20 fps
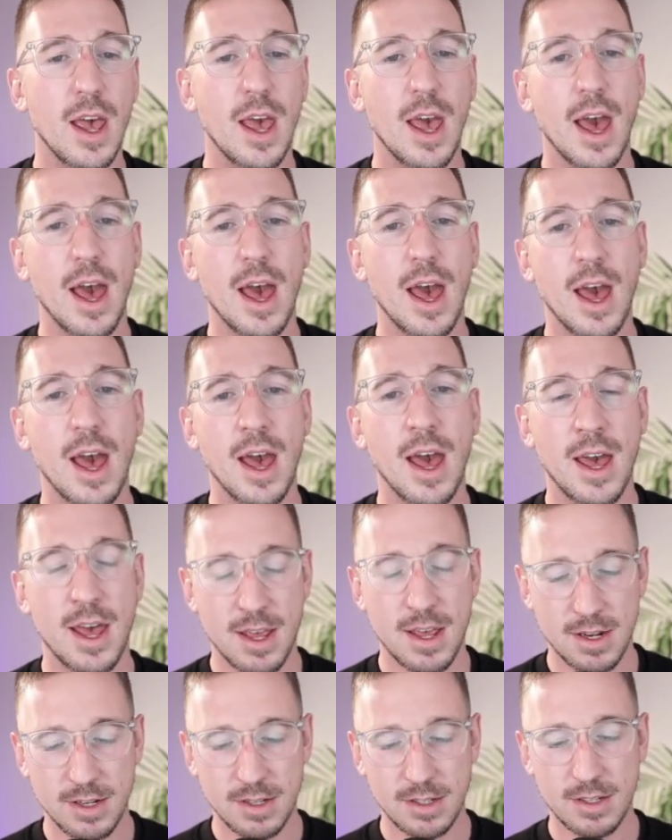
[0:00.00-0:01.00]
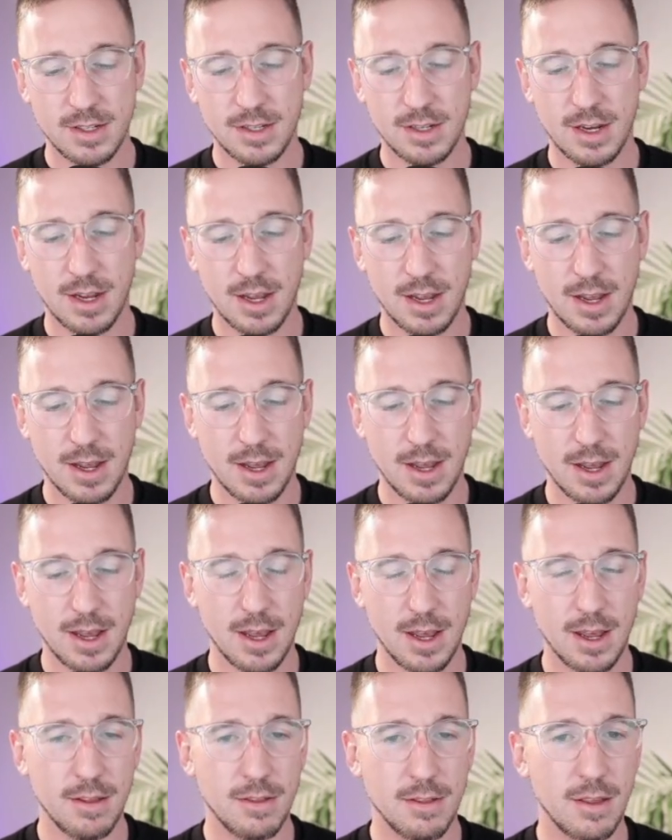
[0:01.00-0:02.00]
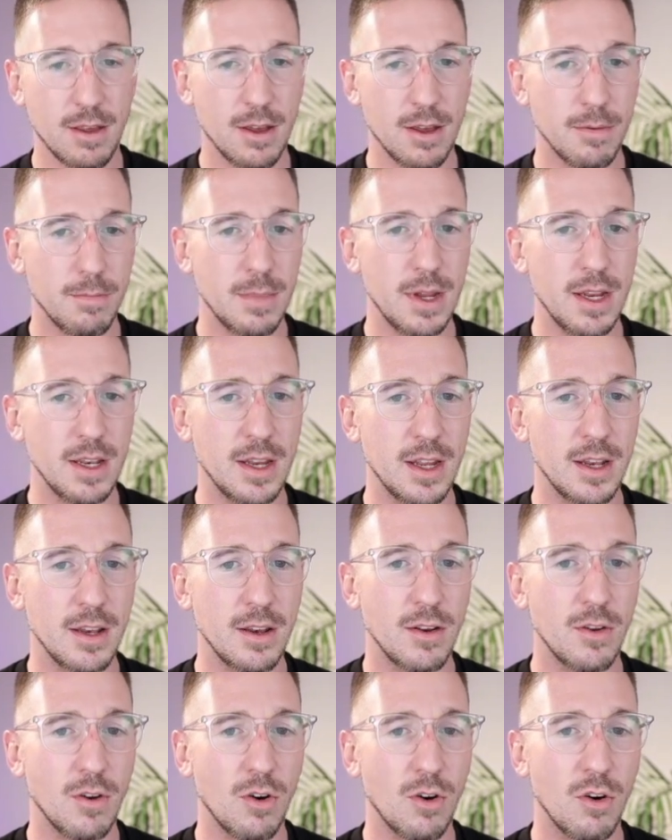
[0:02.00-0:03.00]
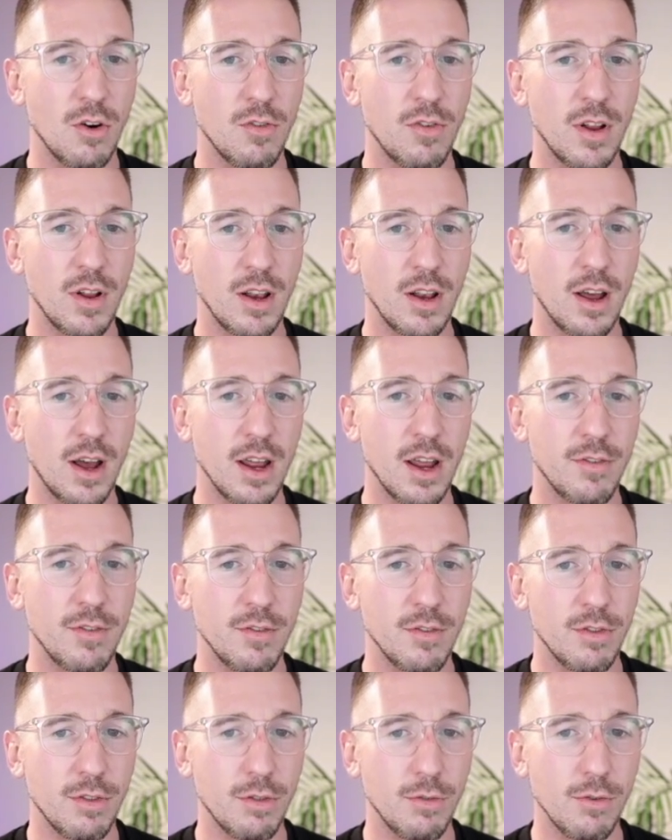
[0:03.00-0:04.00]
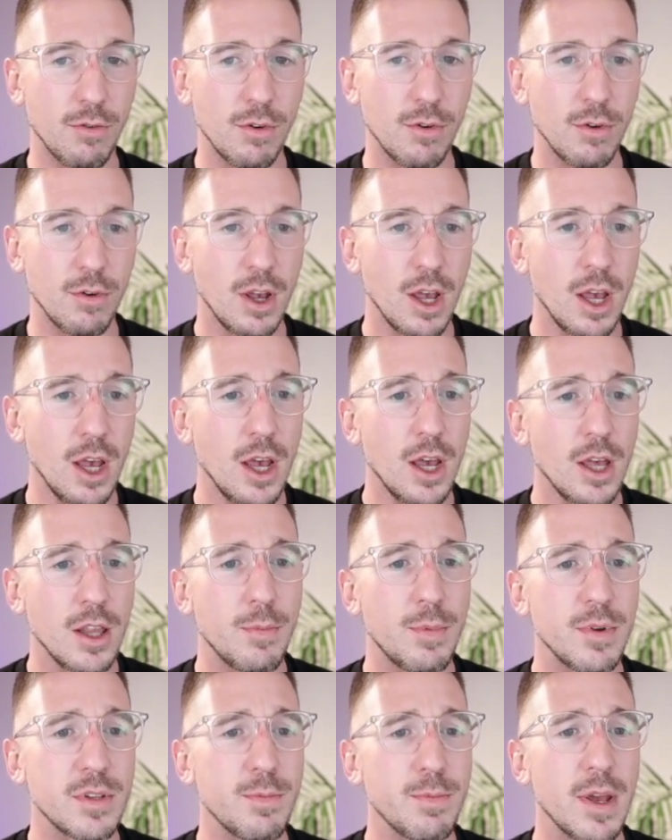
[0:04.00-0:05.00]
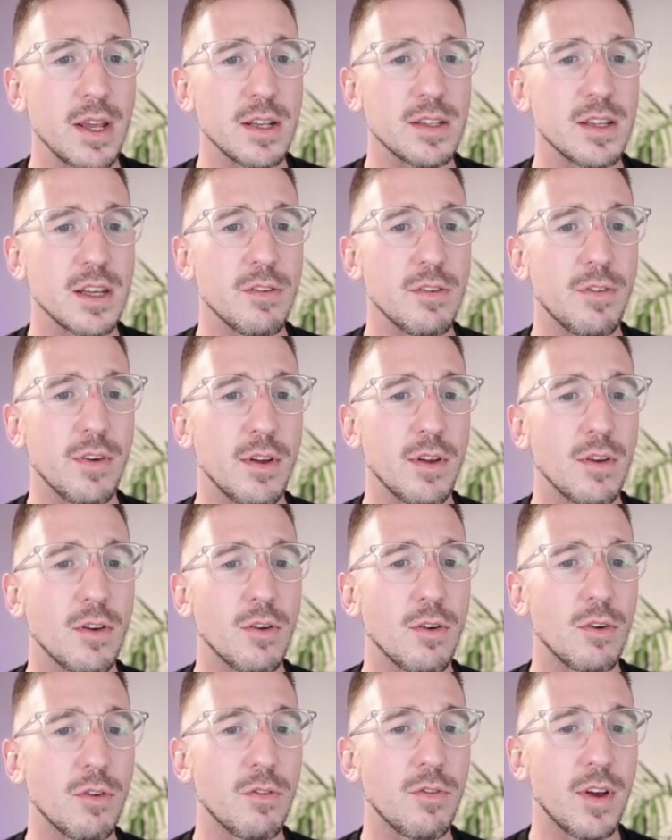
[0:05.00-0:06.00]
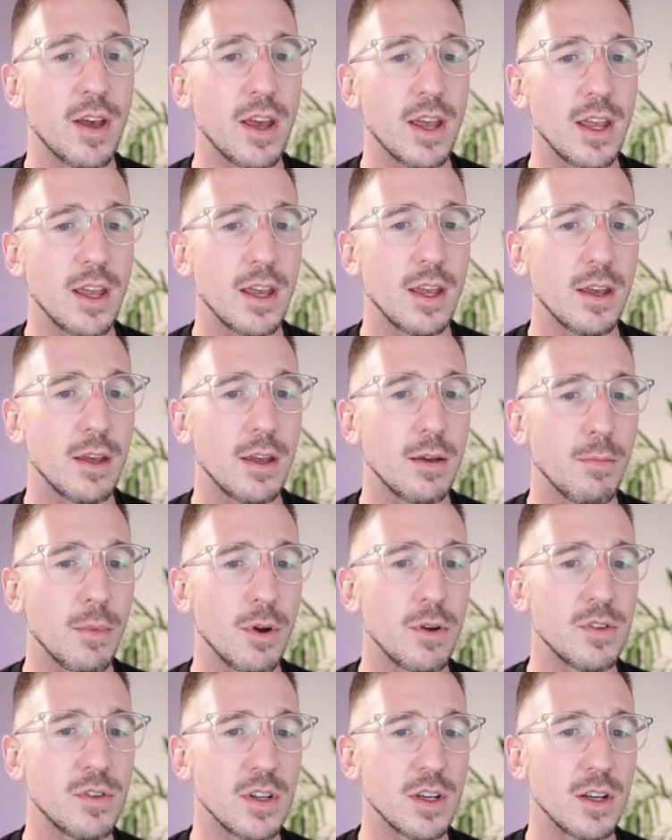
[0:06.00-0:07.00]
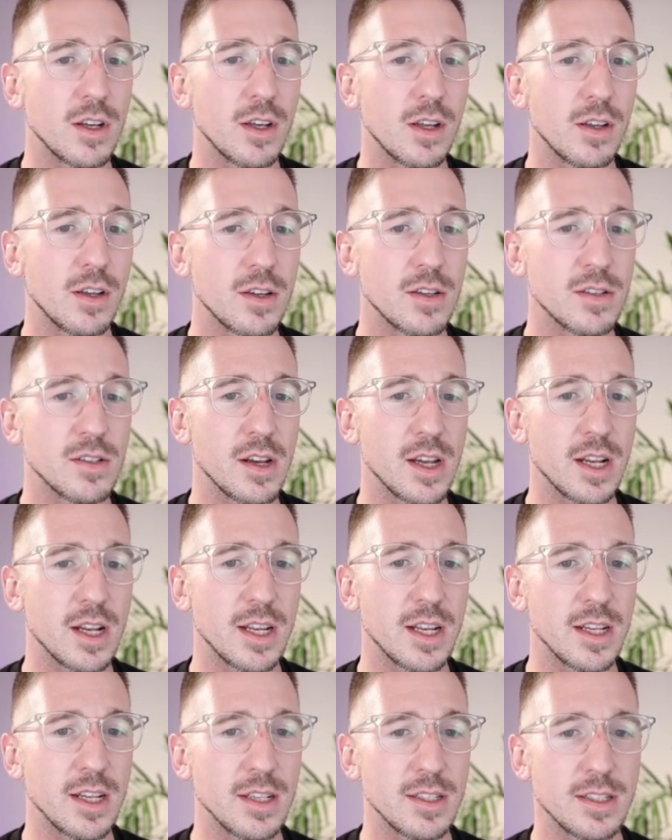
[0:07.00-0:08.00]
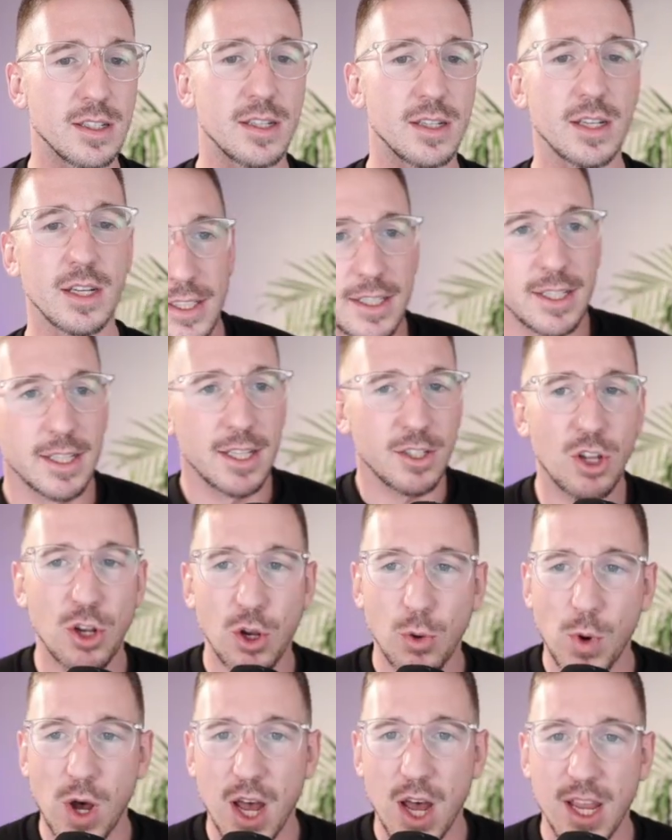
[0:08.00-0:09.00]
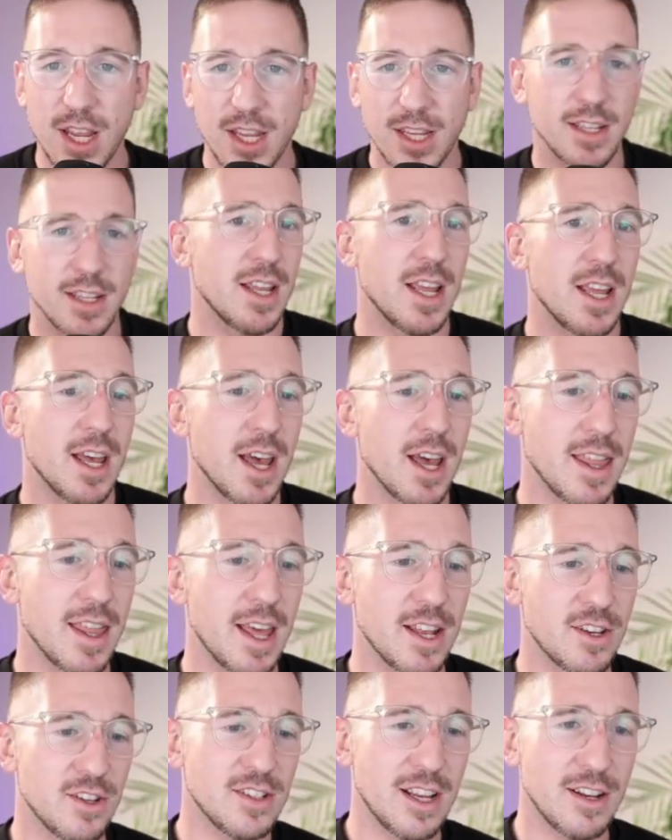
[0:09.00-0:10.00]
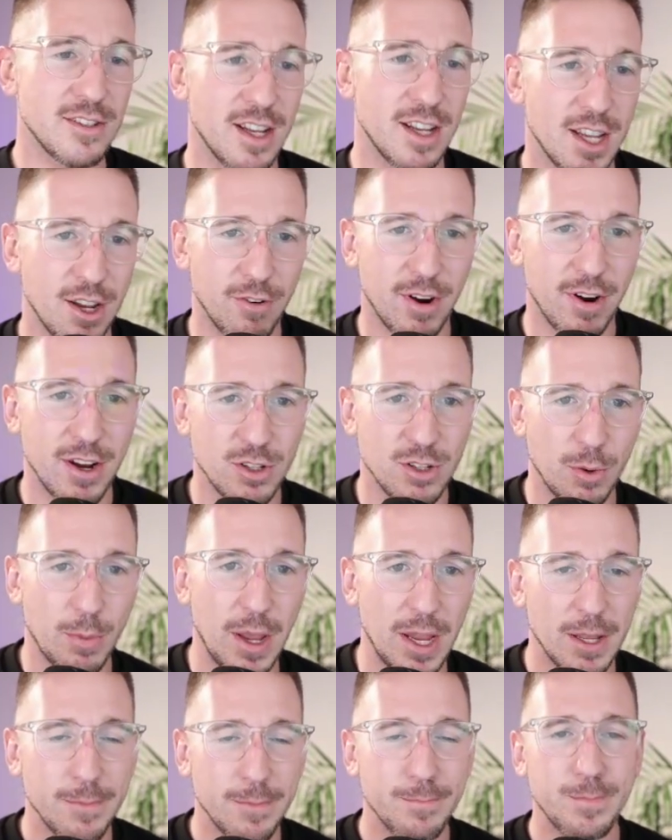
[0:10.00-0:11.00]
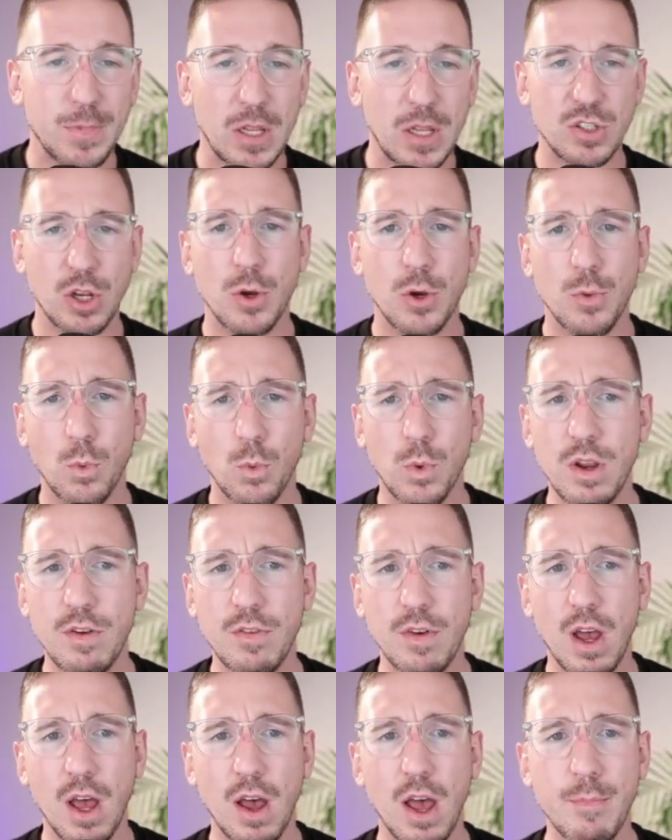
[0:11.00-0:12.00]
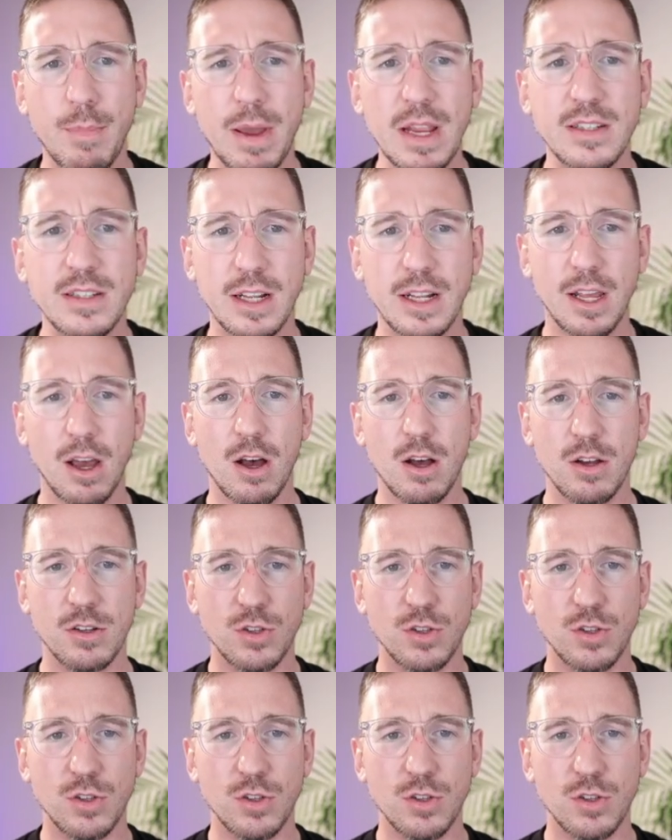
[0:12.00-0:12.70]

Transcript: and the meaning of life through perspective of a motorcyclist. Don't know why, that just sounds like a great topic. So we've basically asked a